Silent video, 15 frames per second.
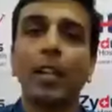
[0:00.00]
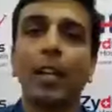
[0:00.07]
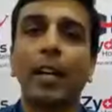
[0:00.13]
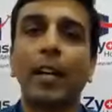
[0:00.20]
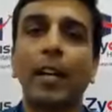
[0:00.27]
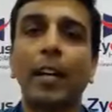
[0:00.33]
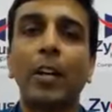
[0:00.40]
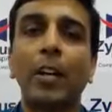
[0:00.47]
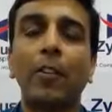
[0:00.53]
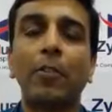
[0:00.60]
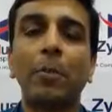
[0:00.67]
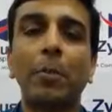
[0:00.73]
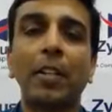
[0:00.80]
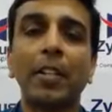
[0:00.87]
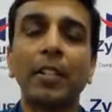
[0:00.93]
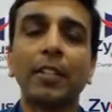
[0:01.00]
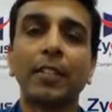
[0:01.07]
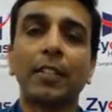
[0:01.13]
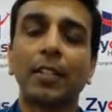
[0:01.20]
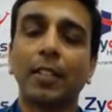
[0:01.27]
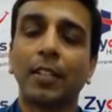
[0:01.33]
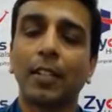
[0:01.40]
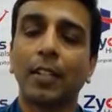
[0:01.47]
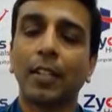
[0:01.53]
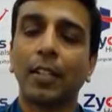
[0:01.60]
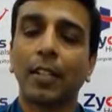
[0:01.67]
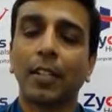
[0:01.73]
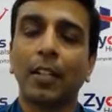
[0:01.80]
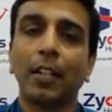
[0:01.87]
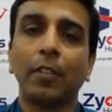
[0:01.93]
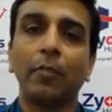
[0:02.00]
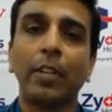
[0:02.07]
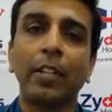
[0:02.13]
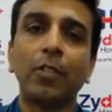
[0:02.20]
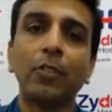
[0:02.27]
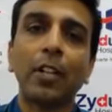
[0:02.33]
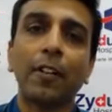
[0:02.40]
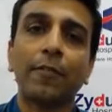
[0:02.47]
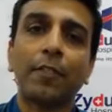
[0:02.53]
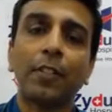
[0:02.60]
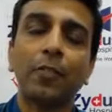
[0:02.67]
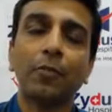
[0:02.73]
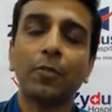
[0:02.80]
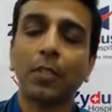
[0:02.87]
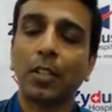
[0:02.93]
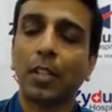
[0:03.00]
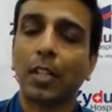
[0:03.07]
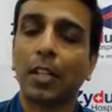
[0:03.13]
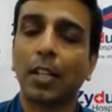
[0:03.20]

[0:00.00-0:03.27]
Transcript: Hello everybody, very good afternoon.